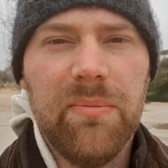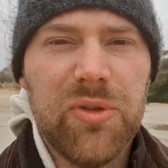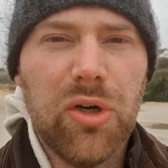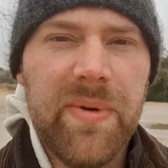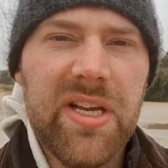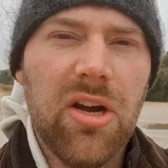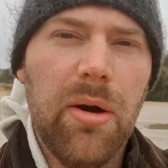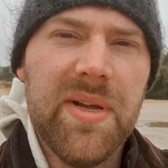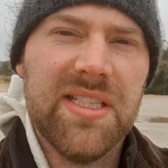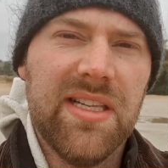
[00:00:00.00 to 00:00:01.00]
drop any
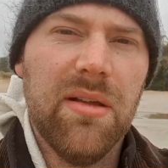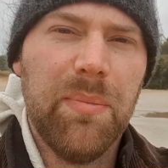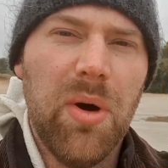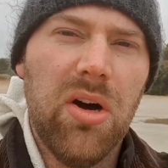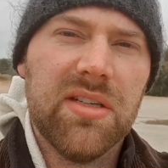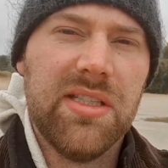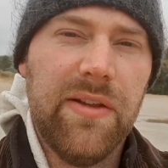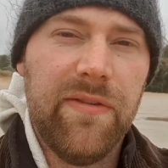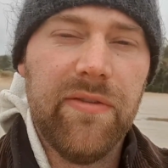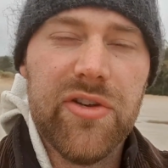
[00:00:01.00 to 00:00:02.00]
comments in the box, and
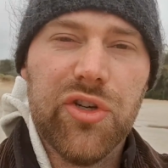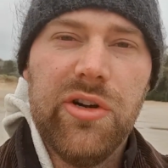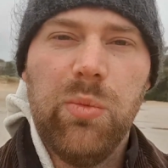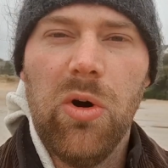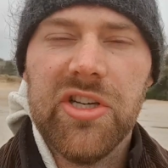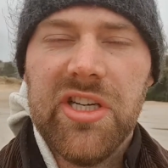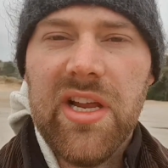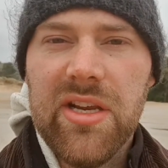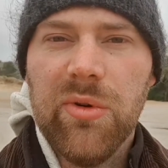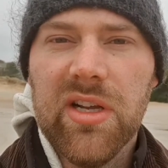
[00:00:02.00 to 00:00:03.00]
if you've enjoyed watching it
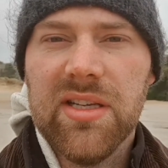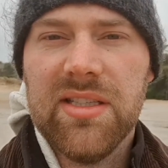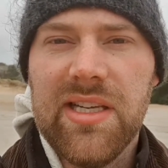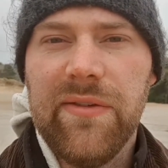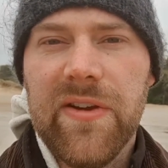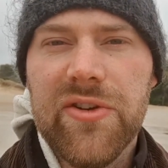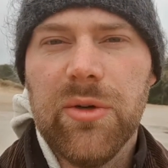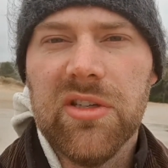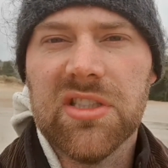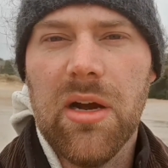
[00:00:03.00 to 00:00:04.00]
and you want to see future
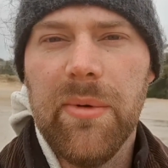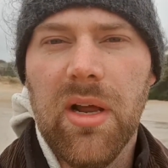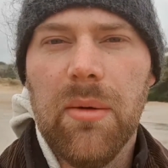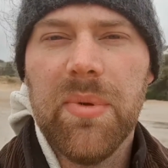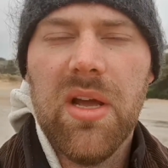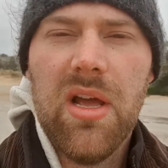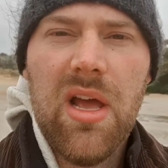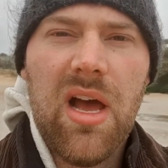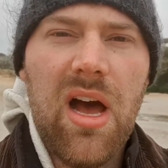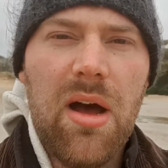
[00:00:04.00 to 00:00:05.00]
ones coming up,
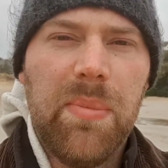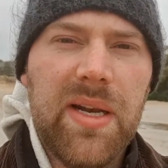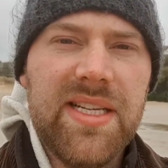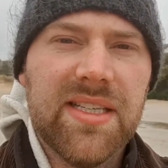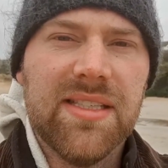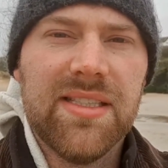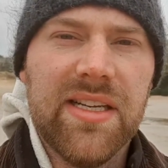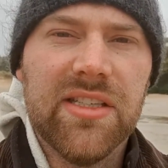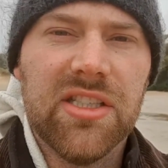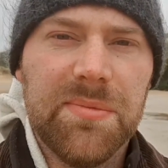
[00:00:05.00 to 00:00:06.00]
please
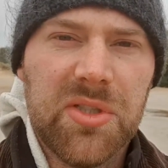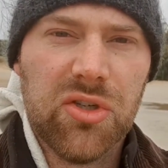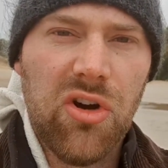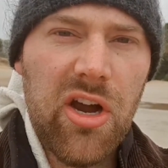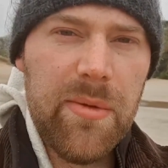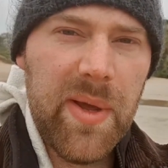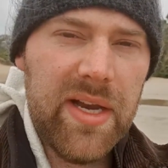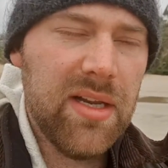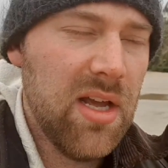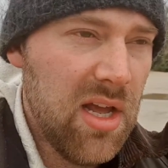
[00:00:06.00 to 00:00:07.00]
consider
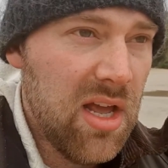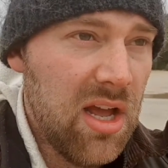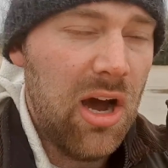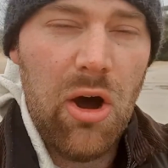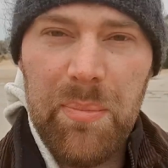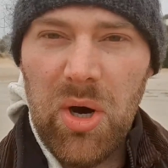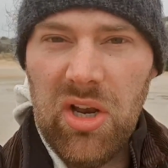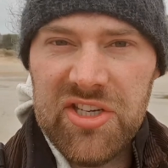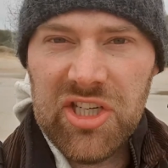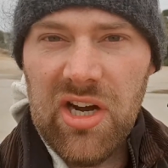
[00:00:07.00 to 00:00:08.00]
subscribing. I
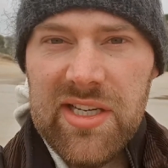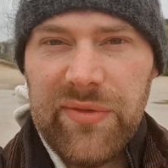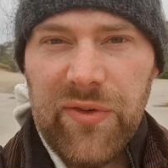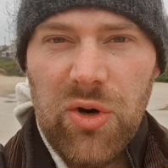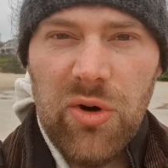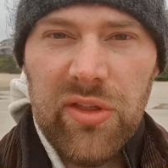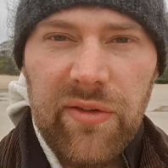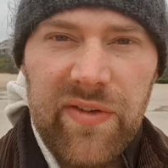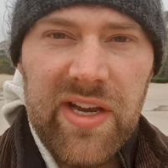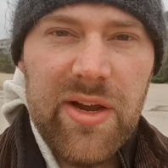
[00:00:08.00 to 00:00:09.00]
apologise for the
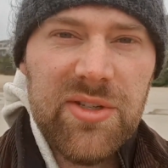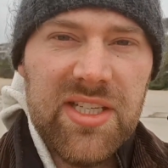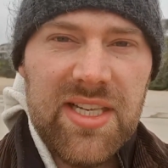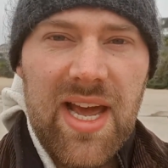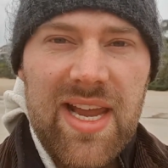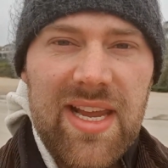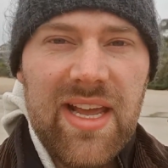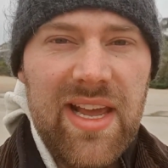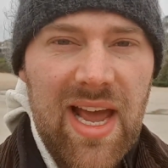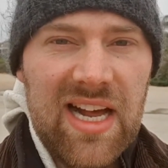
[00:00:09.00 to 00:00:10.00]
video today.
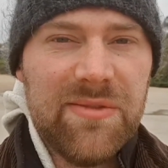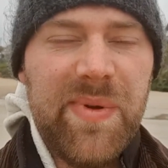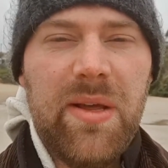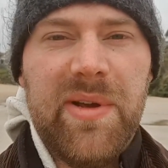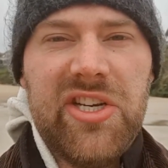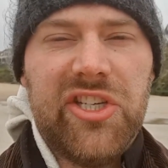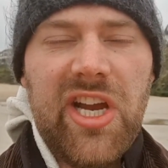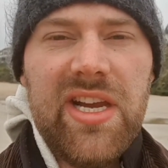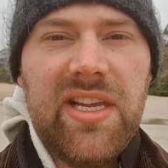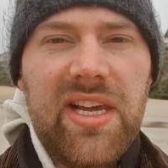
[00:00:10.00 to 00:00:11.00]
It has been a bit
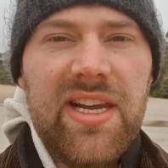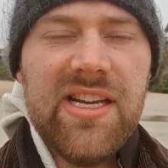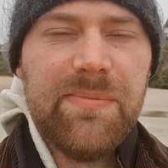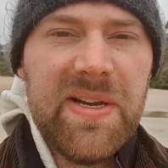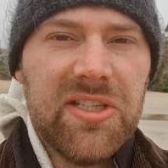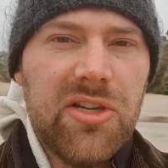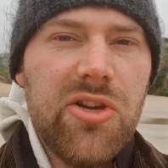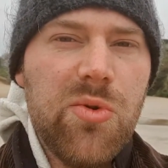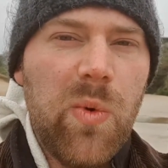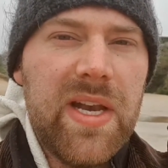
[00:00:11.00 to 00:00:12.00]
shaky. It's been
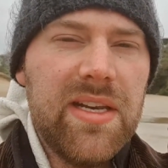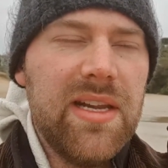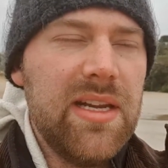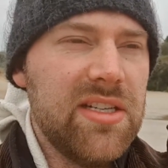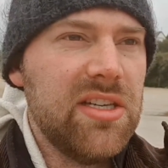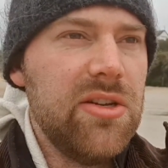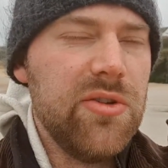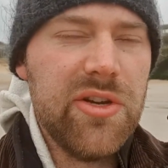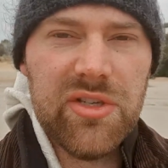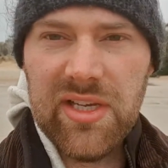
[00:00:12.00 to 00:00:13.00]
too windy to
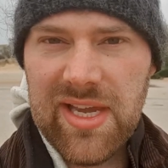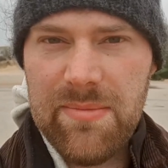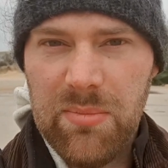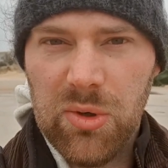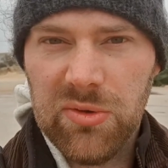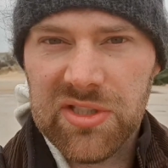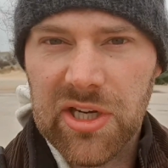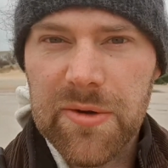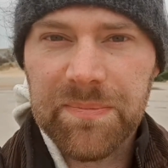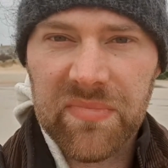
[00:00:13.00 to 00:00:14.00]
use the gimbal,
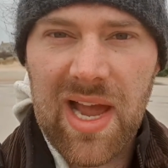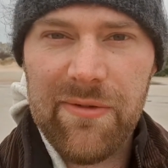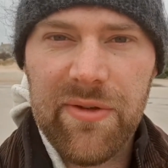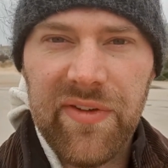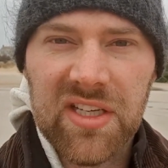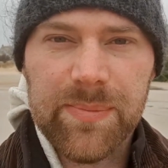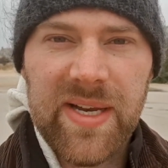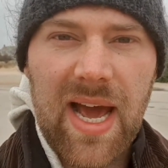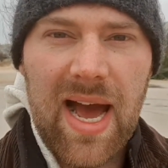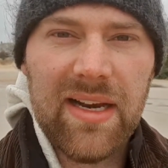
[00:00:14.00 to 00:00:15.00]
so everything's
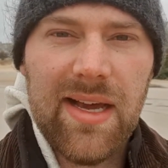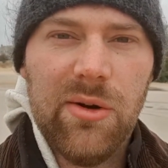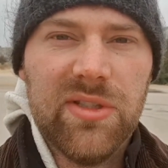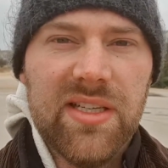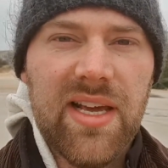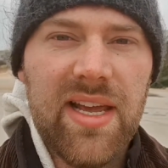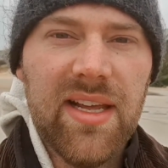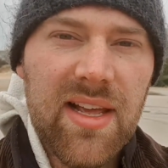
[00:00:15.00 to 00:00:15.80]
been handheld today